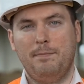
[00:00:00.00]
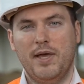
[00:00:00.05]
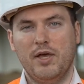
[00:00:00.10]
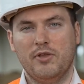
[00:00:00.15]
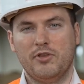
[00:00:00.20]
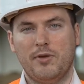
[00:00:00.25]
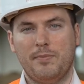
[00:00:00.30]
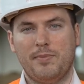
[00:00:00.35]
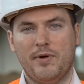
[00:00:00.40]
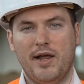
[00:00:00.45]

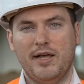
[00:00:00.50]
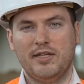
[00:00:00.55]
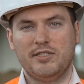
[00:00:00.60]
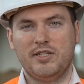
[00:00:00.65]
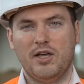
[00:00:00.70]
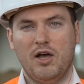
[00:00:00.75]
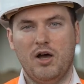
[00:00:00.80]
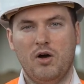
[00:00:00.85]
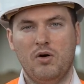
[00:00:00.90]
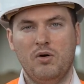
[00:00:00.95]
build-up
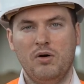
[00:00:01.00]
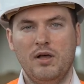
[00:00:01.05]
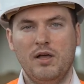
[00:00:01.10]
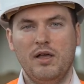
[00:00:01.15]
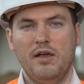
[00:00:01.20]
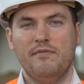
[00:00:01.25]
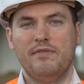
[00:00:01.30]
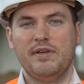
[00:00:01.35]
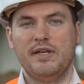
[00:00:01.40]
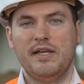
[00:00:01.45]
ratio,
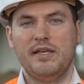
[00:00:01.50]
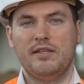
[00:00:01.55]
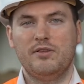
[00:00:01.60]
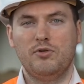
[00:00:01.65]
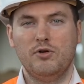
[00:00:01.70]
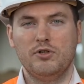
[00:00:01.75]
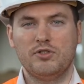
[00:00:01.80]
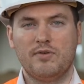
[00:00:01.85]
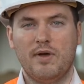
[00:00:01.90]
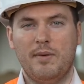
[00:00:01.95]
we need
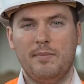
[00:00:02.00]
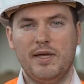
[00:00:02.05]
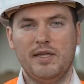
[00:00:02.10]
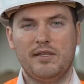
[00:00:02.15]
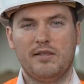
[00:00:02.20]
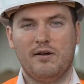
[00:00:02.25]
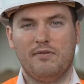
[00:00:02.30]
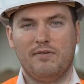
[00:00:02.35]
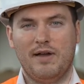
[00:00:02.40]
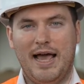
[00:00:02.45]
2 square
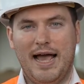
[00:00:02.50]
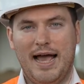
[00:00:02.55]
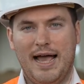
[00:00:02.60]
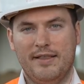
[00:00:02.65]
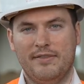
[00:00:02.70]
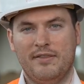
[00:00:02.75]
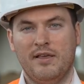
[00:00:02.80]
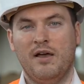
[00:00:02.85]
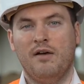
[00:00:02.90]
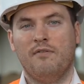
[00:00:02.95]
meters of
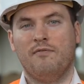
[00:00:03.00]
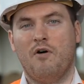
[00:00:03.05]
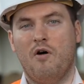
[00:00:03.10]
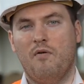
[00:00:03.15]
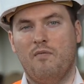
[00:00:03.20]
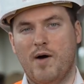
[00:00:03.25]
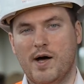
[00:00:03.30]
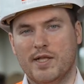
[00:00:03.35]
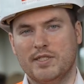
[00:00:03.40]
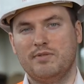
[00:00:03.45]
land for
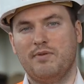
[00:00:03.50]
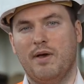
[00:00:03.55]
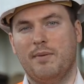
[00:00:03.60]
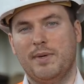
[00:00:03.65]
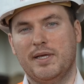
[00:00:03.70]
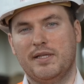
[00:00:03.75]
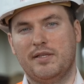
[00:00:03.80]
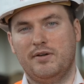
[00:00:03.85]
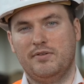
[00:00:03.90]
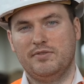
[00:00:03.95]
1 square
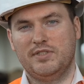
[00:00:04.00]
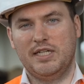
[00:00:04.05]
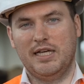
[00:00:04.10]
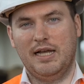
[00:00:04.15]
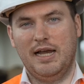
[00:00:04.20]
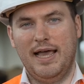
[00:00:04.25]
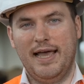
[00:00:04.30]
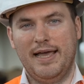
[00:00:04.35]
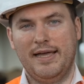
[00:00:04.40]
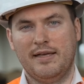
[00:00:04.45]
meter of
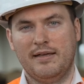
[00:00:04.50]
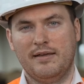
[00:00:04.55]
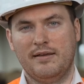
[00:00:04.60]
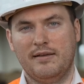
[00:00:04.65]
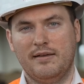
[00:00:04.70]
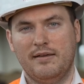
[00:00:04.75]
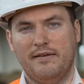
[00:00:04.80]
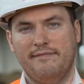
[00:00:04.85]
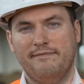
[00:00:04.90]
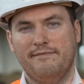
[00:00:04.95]
GLA,
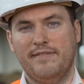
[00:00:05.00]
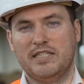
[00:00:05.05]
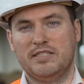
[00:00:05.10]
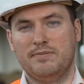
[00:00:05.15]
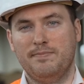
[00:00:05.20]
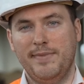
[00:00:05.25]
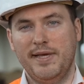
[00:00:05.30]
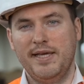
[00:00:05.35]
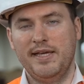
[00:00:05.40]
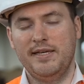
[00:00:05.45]
which
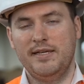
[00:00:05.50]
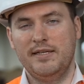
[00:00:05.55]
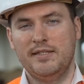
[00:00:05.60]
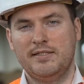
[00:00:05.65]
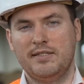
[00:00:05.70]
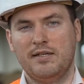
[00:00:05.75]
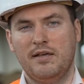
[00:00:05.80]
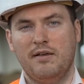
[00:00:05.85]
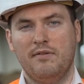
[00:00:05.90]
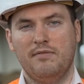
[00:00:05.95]

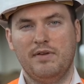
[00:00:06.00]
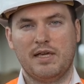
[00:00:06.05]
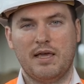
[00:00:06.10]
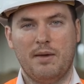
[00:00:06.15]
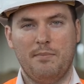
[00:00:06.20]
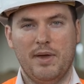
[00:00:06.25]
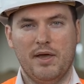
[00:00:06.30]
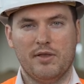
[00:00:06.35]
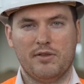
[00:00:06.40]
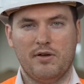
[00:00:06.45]
means we
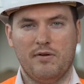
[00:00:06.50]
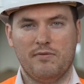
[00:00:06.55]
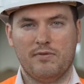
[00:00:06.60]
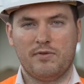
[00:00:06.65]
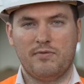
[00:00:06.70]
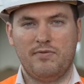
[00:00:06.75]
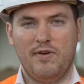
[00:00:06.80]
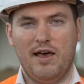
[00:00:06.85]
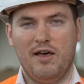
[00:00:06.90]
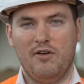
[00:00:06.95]
can build over
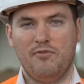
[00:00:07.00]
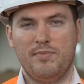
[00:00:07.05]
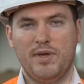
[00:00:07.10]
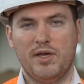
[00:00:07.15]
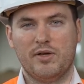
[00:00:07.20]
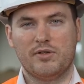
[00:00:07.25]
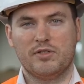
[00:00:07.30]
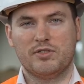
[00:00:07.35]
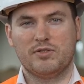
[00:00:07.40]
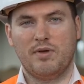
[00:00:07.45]
12
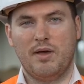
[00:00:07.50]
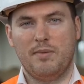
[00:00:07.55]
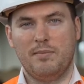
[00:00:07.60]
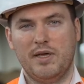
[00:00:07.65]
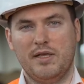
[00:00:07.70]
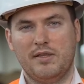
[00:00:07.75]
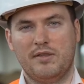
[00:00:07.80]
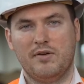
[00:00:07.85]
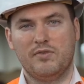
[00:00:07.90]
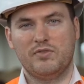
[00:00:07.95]
million square
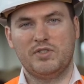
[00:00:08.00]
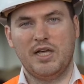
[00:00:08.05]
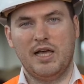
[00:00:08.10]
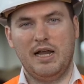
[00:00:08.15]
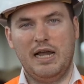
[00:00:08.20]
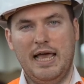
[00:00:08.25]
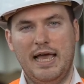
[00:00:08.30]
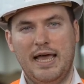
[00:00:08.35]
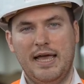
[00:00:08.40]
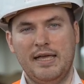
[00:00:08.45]
meters of
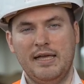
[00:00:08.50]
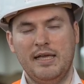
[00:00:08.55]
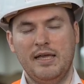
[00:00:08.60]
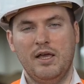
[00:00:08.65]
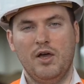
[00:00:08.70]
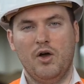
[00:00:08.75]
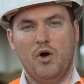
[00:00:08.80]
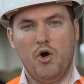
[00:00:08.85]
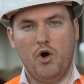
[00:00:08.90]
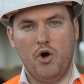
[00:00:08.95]
GLA
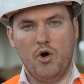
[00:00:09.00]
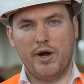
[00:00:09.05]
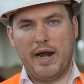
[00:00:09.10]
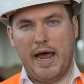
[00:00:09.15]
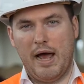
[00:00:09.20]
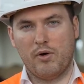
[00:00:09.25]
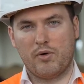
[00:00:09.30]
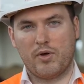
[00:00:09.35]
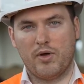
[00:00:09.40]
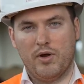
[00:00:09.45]
on
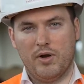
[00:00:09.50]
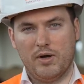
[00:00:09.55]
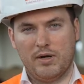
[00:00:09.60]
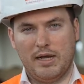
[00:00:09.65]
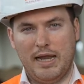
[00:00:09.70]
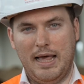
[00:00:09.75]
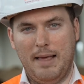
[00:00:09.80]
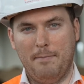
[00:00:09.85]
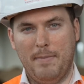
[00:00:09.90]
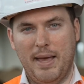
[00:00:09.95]
our current
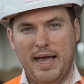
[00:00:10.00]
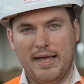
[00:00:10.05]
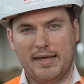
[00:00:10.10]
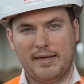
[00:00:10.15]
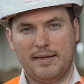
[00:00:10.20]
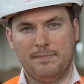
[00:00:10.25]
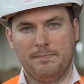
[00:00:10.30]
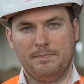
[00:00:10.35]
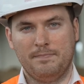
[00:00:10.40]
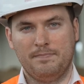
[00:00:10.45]
land bank.